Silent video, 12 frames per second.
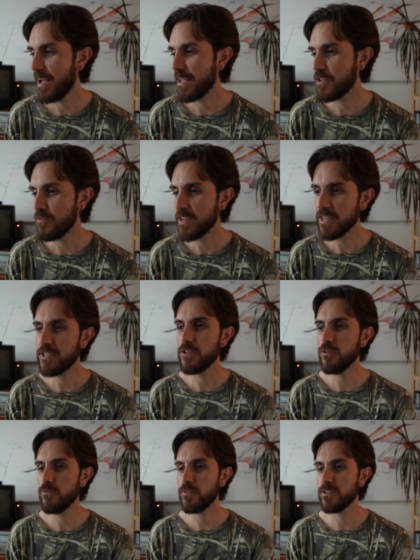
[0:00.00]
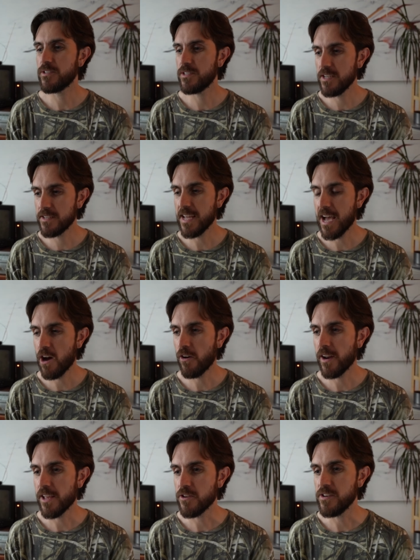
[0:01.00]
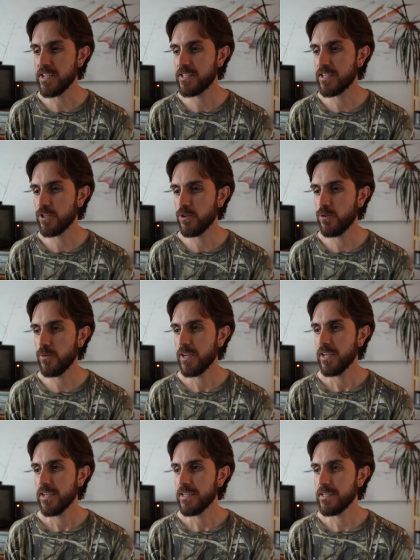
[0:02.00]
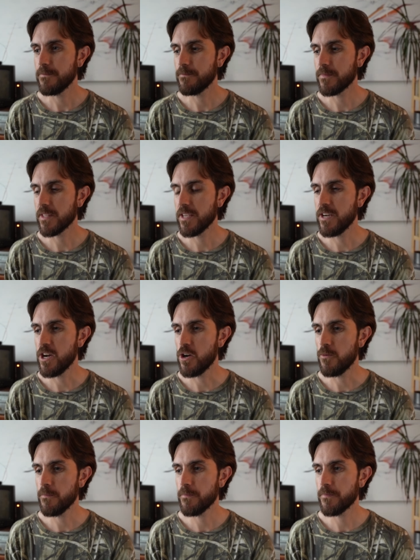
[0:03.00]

You need to sit down and you need to, you know,